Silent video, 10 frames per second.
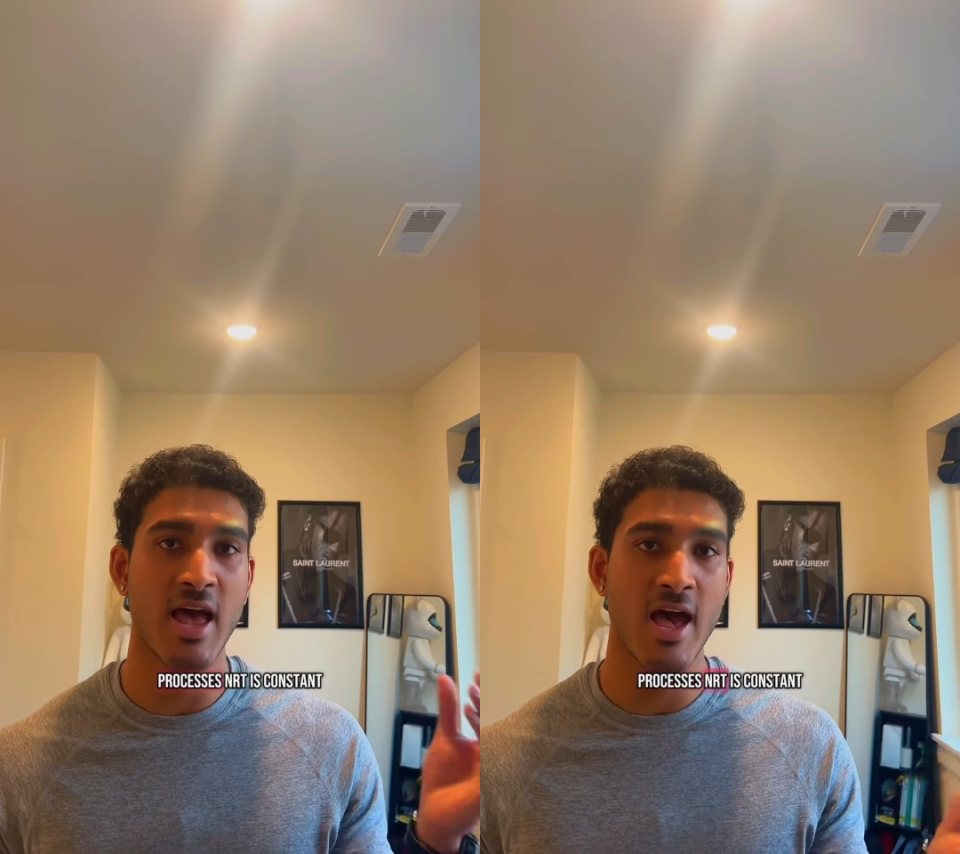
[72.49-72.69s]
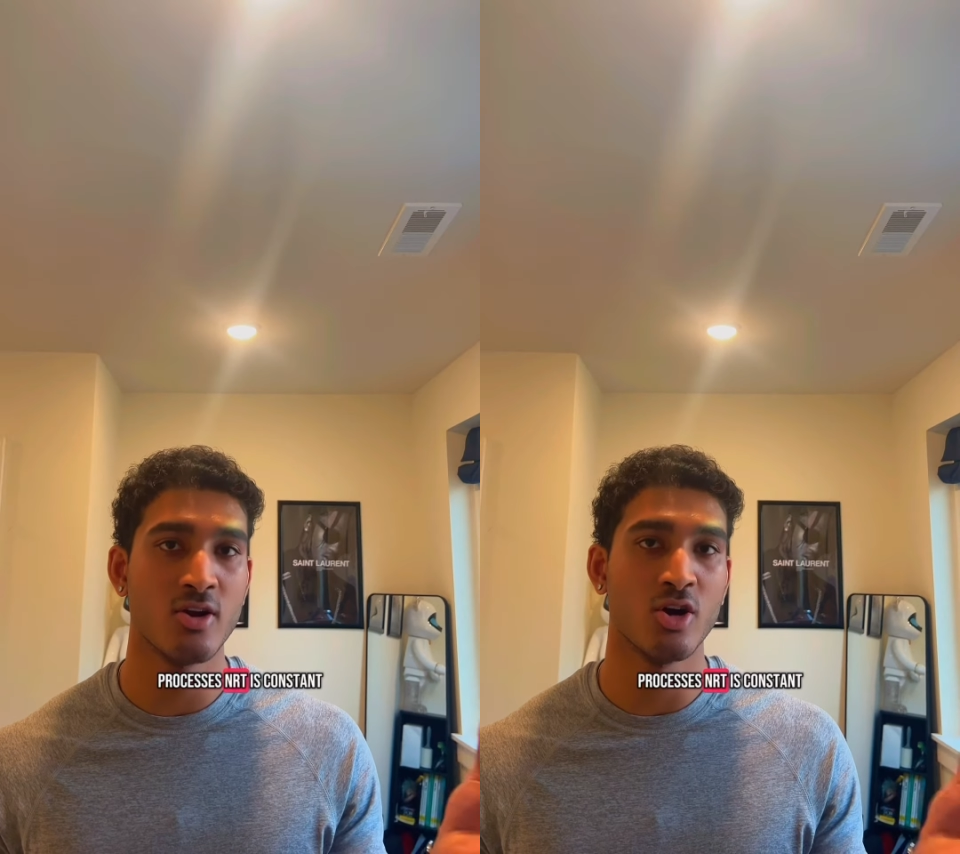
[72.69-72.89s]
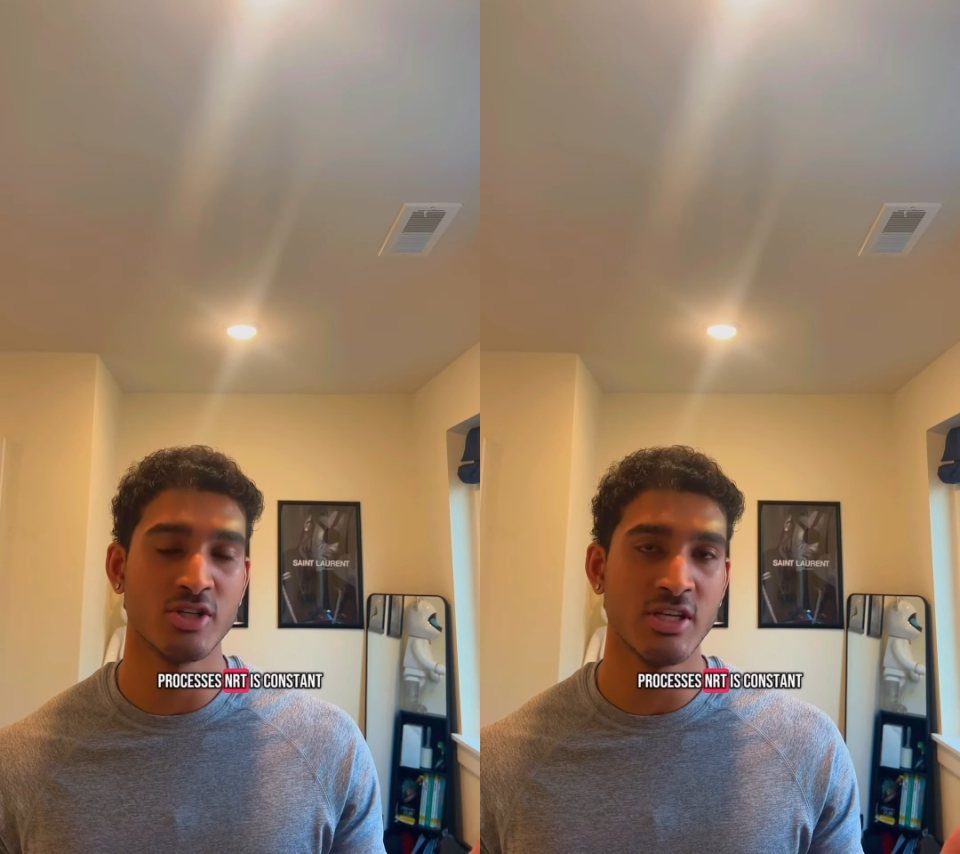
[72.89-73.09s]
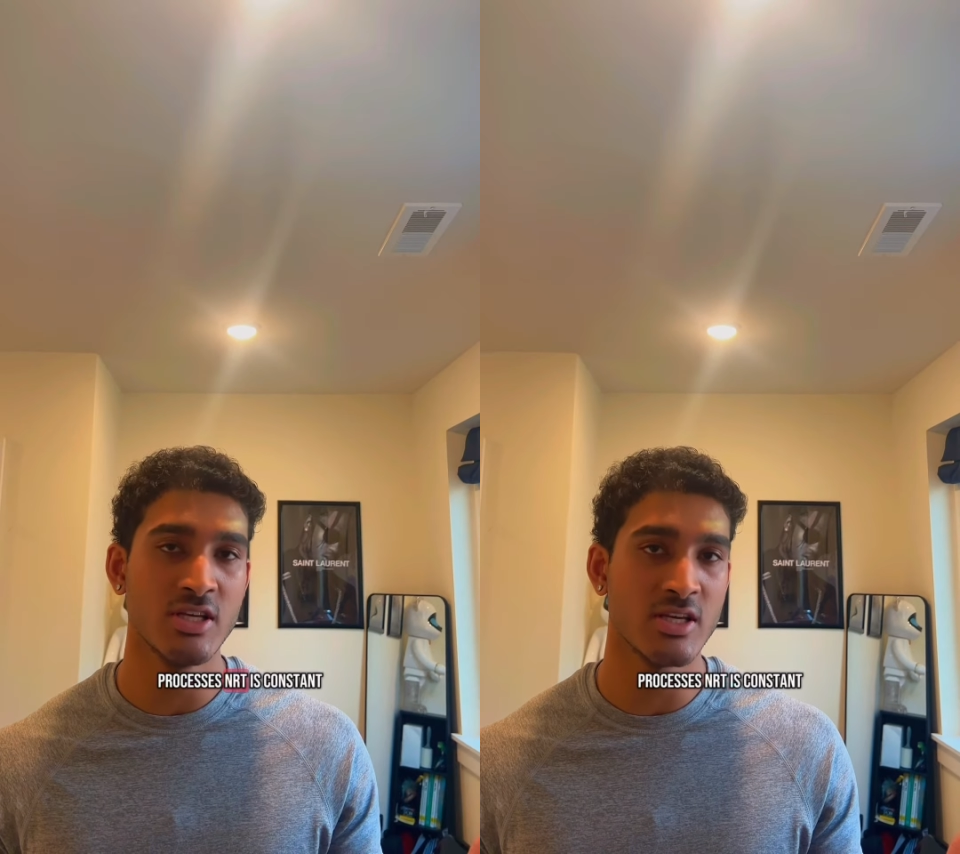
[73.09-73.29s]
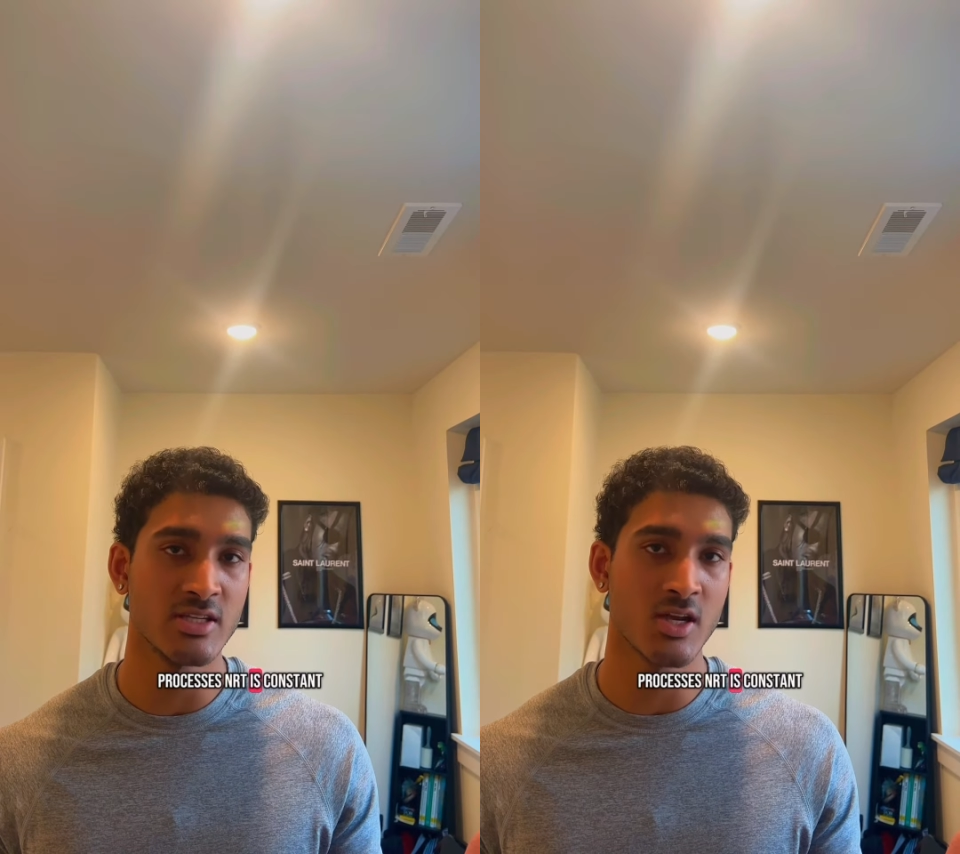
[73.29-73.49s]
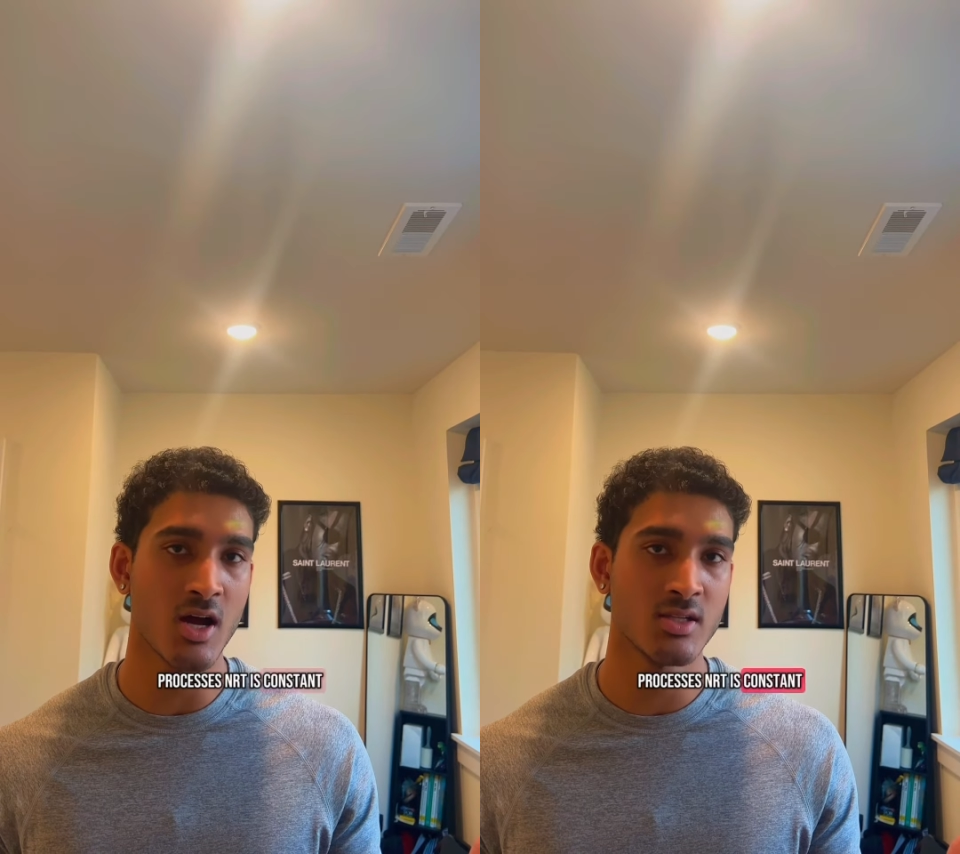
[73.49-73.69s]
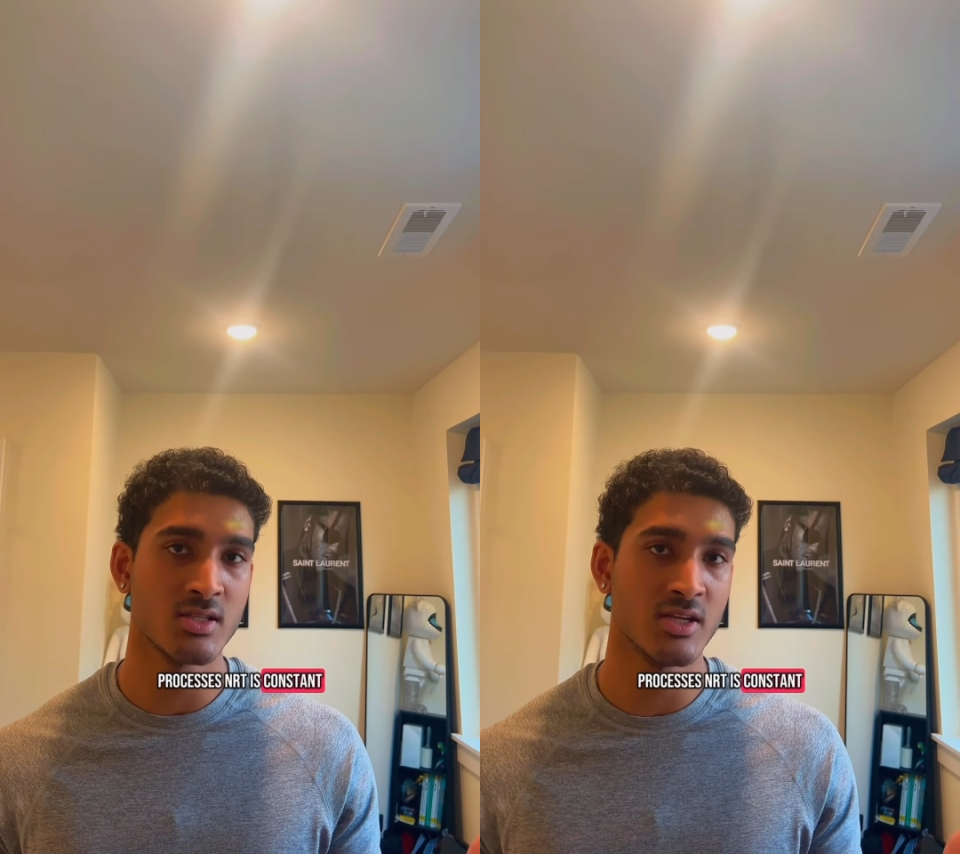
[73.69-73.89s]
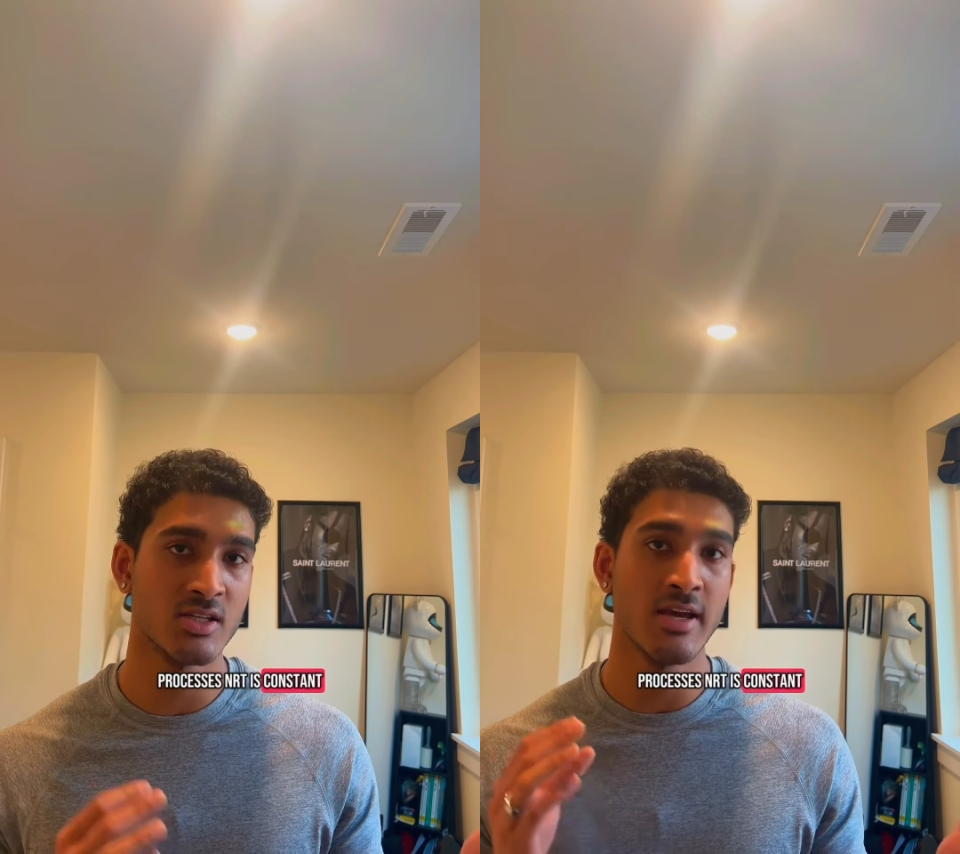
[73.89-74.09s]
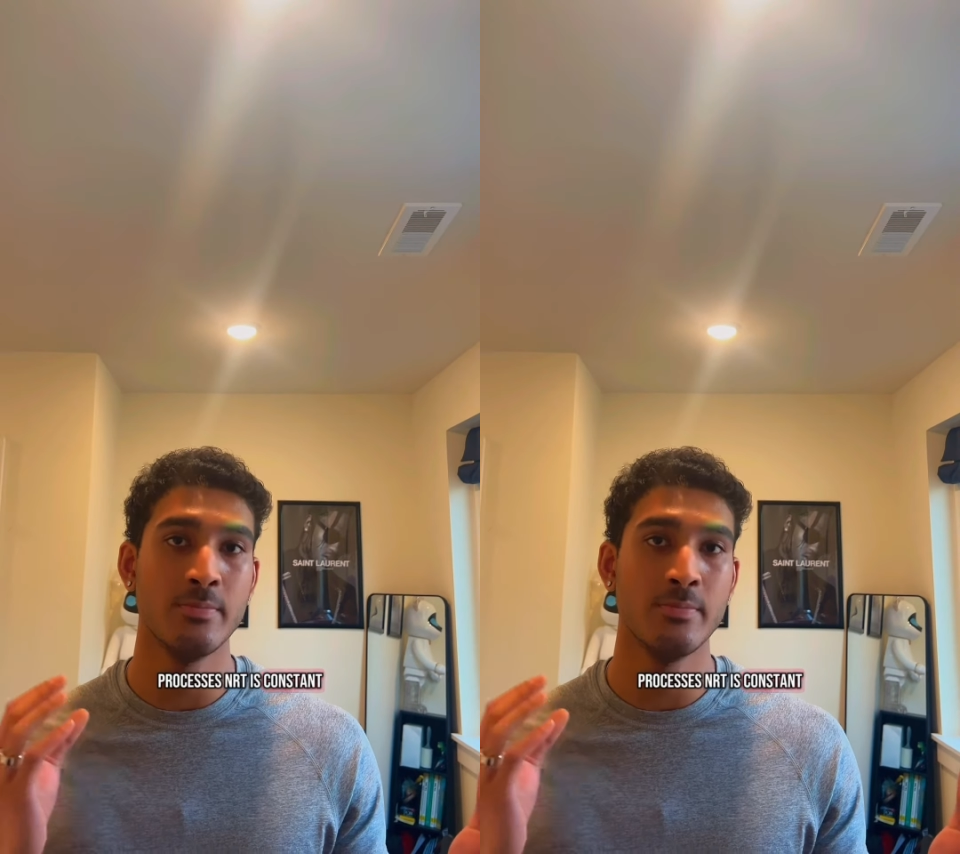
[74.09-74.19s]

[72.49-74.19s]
nRT is constant,